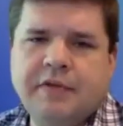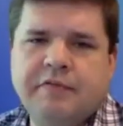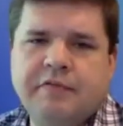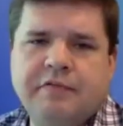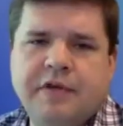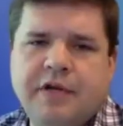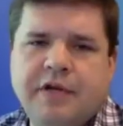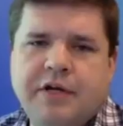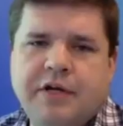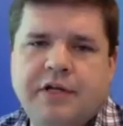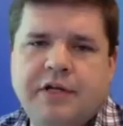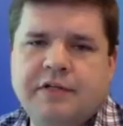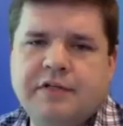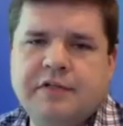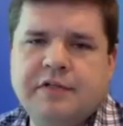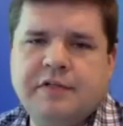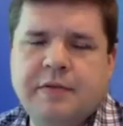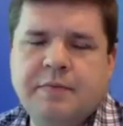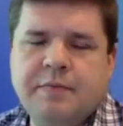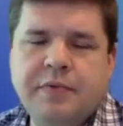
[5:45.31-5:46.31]
very
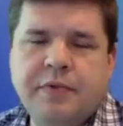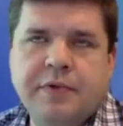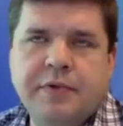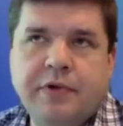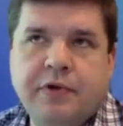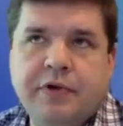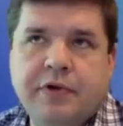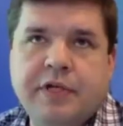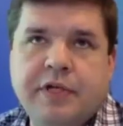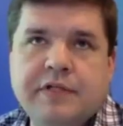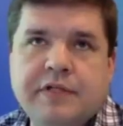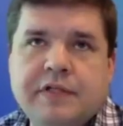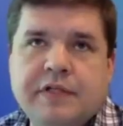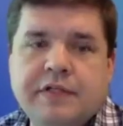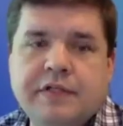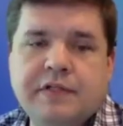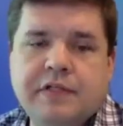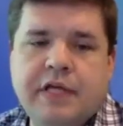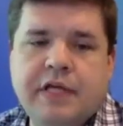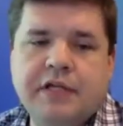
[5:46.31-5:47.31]
simple, Chris,
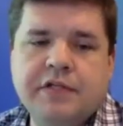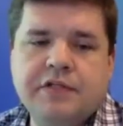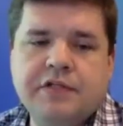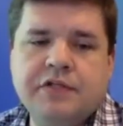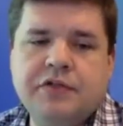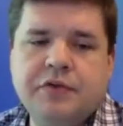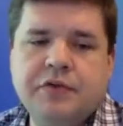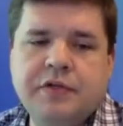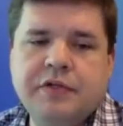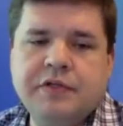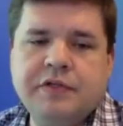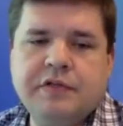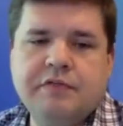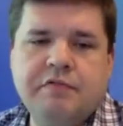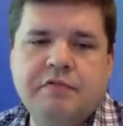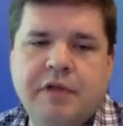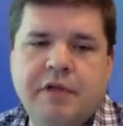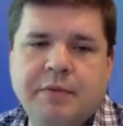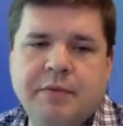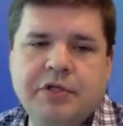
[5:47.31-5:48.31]
is that students and
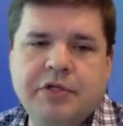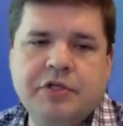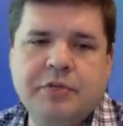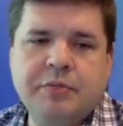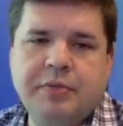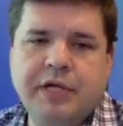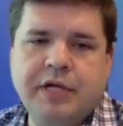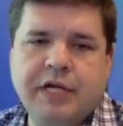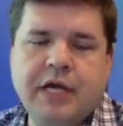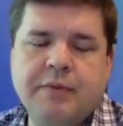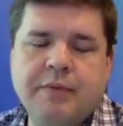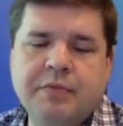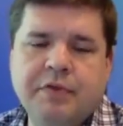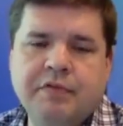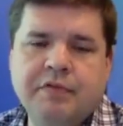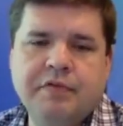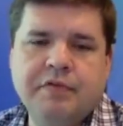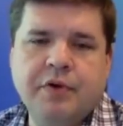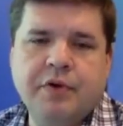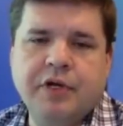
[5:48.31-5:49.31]
families should pick up the
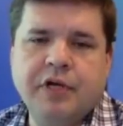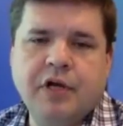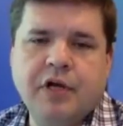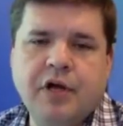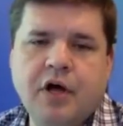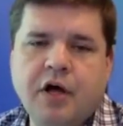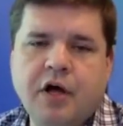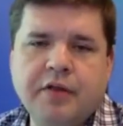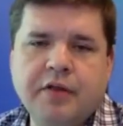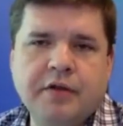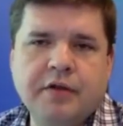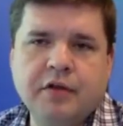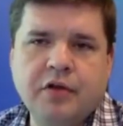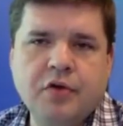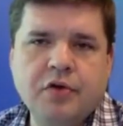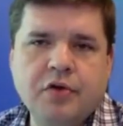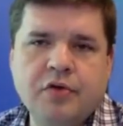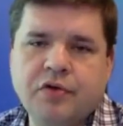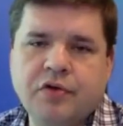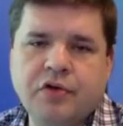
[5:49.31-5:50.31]
phone and call their
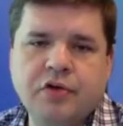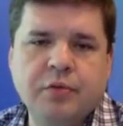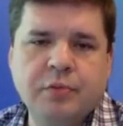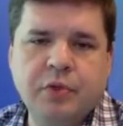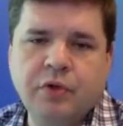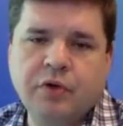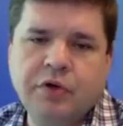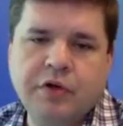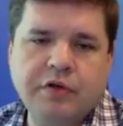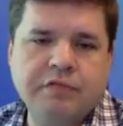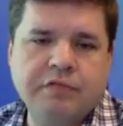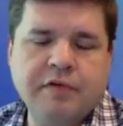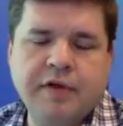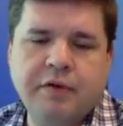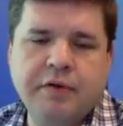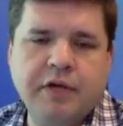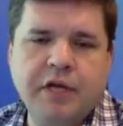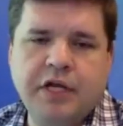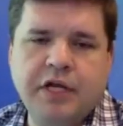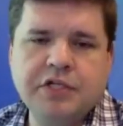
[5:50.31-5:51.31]
local community
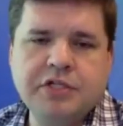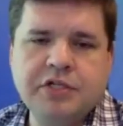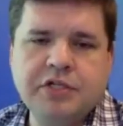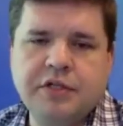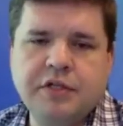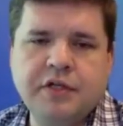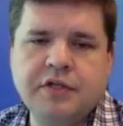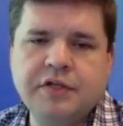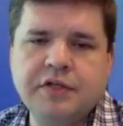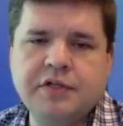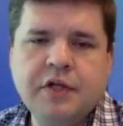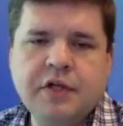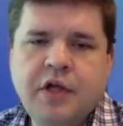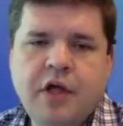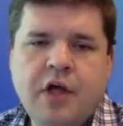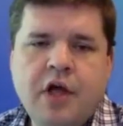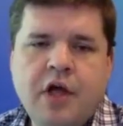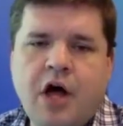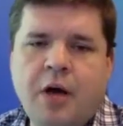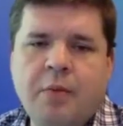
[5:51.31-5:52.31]
foundation. There's
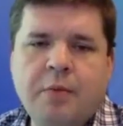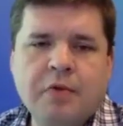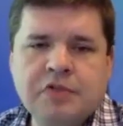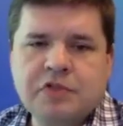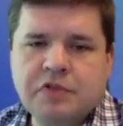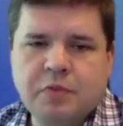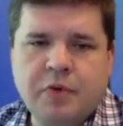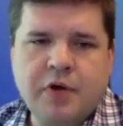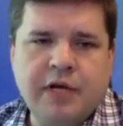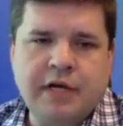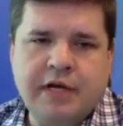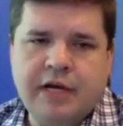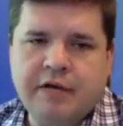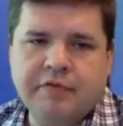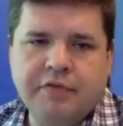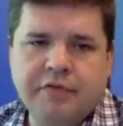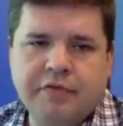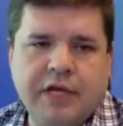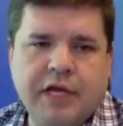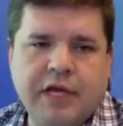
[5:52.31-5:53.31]
almost one in
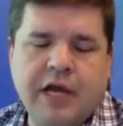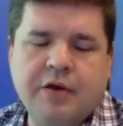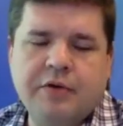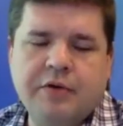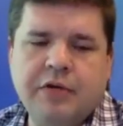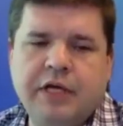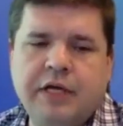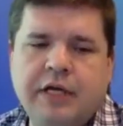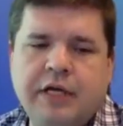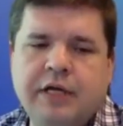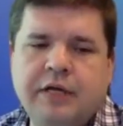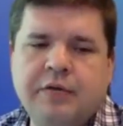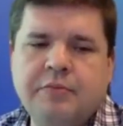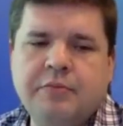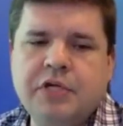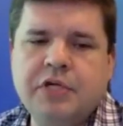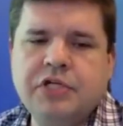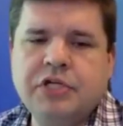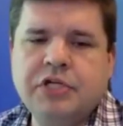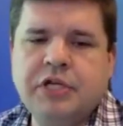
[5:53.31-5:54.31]
every county in
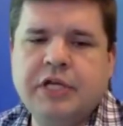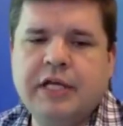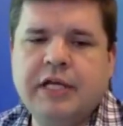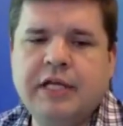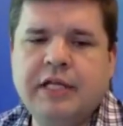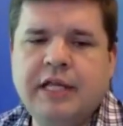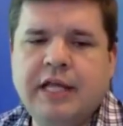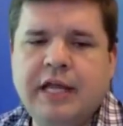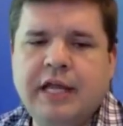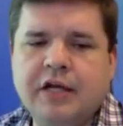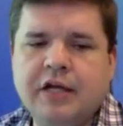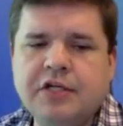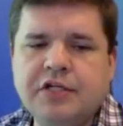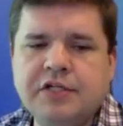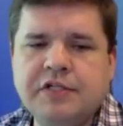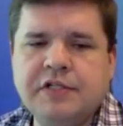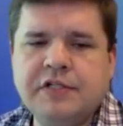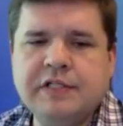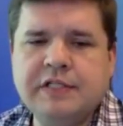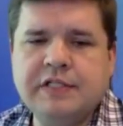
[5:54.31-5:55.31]
Michigan, and they are
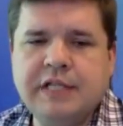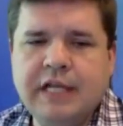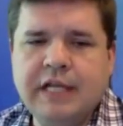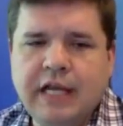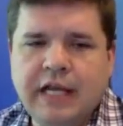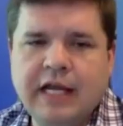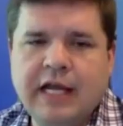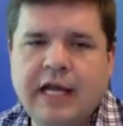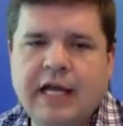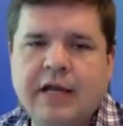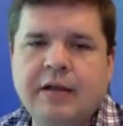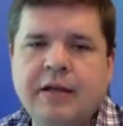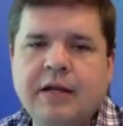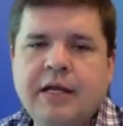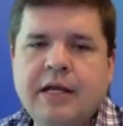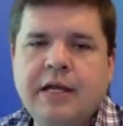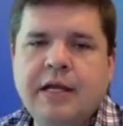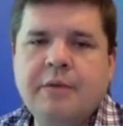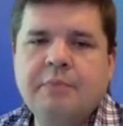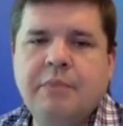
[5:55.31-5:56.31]
just sitting on
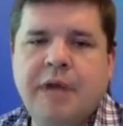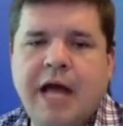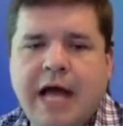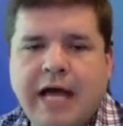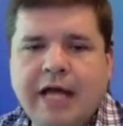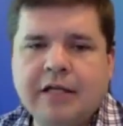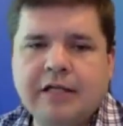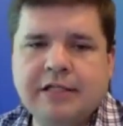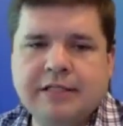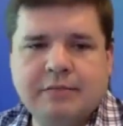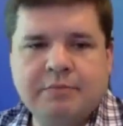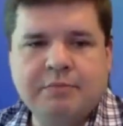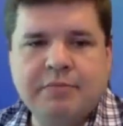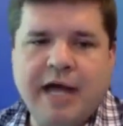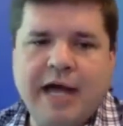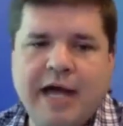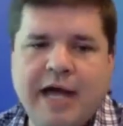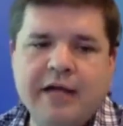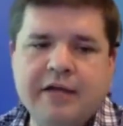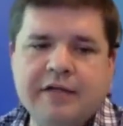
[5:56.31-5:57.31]
piles and
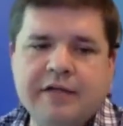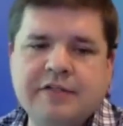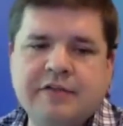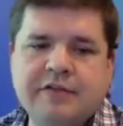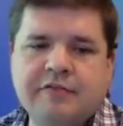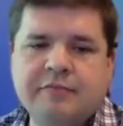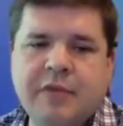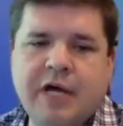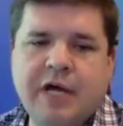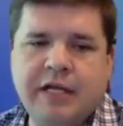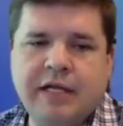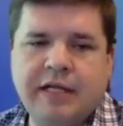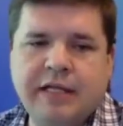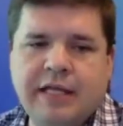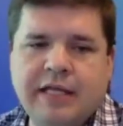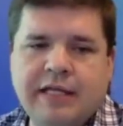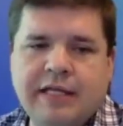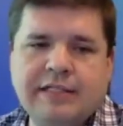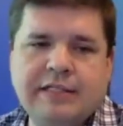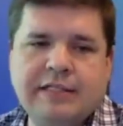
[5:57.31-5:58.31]
piles of money
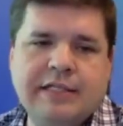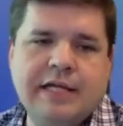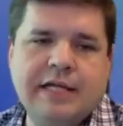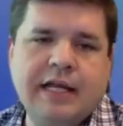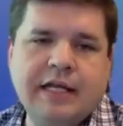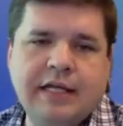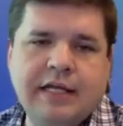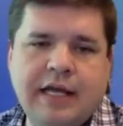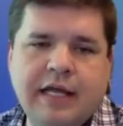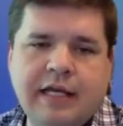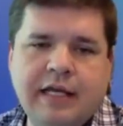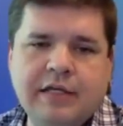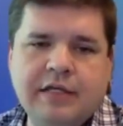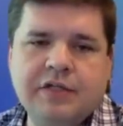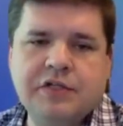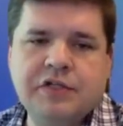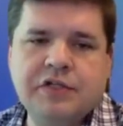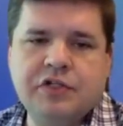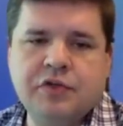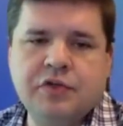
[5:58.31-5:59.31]
that is dedicated
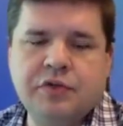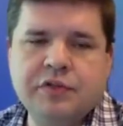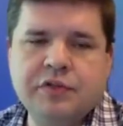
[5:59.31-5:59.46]
to student